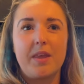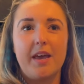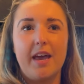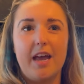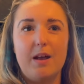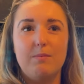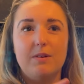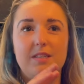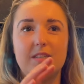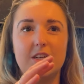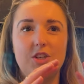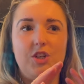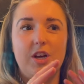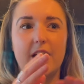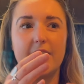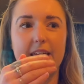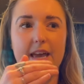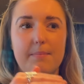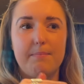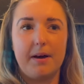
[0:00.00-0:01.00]
it was literally,
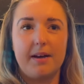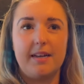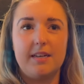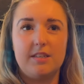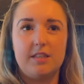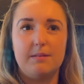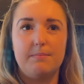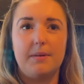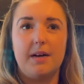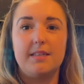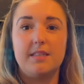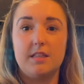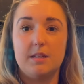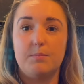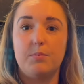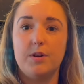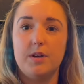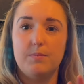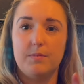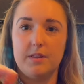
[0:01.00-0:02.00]
I came back into the mass at the
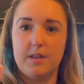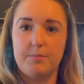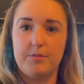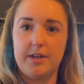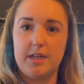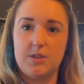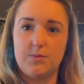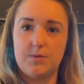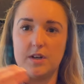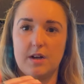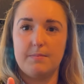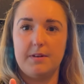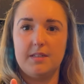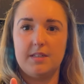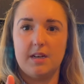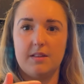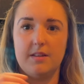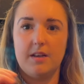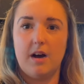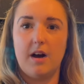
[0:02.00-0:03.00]
point where the priests were coming
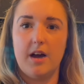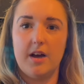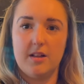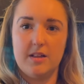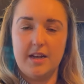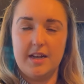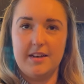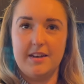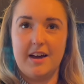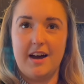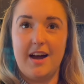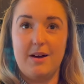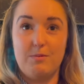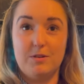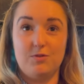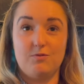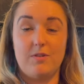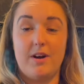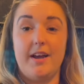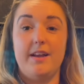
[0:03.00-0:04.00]
down the aisle, and I
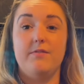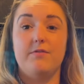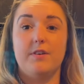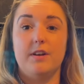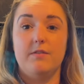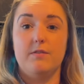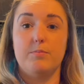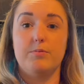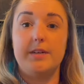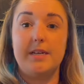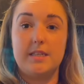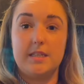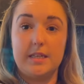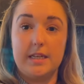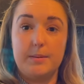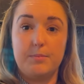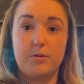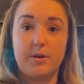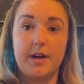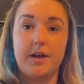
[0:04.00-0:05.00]
was right in front of a priest and
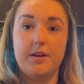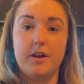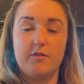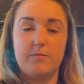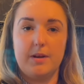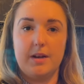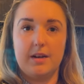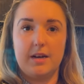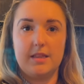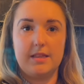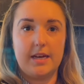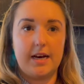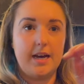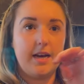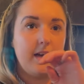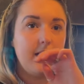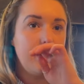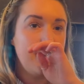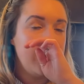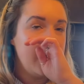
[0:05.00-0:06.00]
he prayed over me like
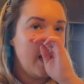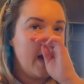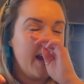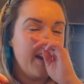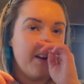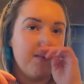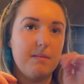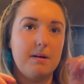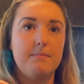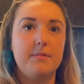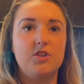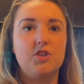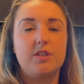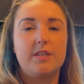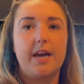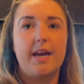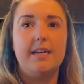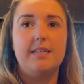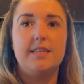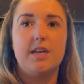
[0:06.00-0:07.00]
that. And I remember just
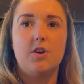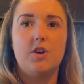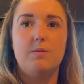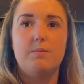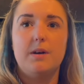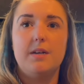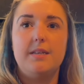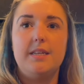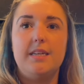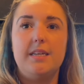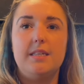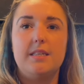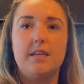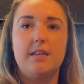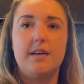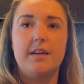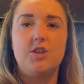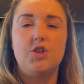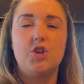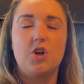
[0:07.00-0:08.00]
getting down on my knees,
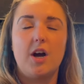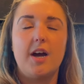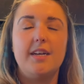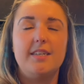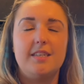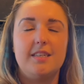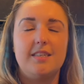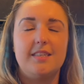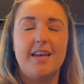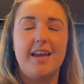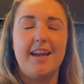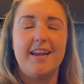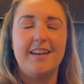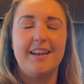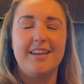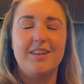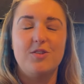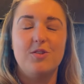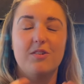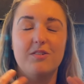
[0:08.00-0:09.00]
and I tried to say,
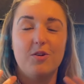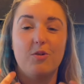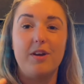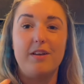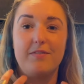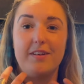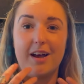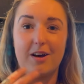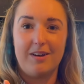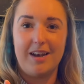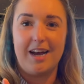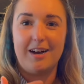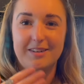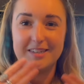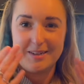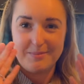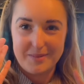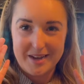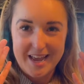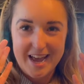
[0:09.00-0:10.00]
like not even out loud
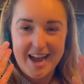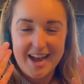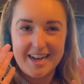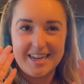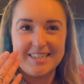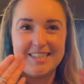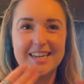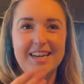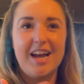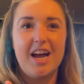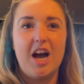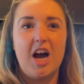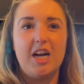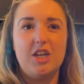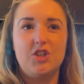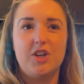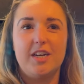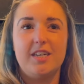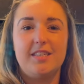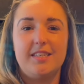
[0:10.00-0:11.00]
in my head, I
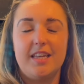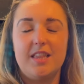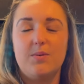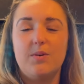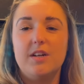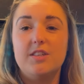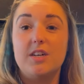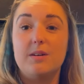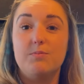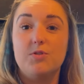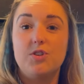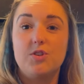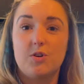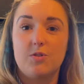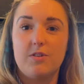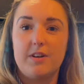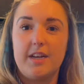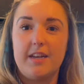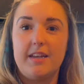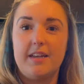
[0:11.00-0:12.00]
tried to say the words, I'm
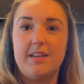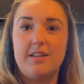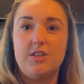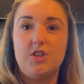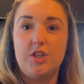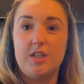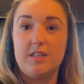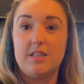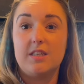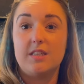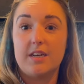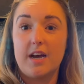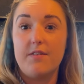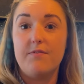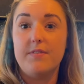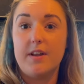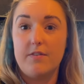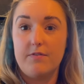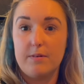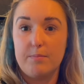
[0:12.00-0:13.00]
sorry, Jesus, that
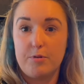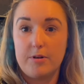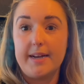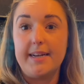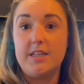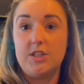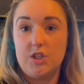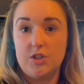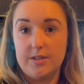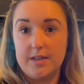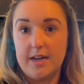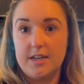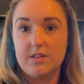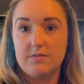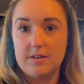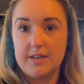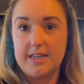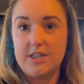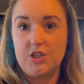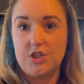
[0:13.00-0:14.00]
I've never prayed to you and had a
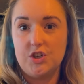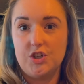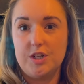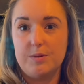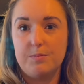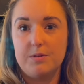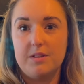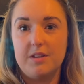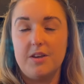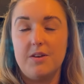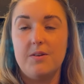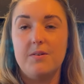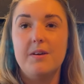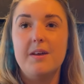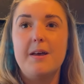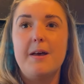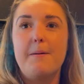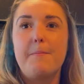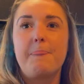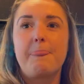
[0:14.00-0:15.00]
relationship with you.
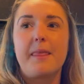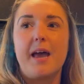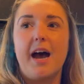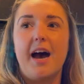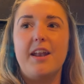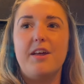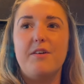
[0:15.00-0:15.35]
And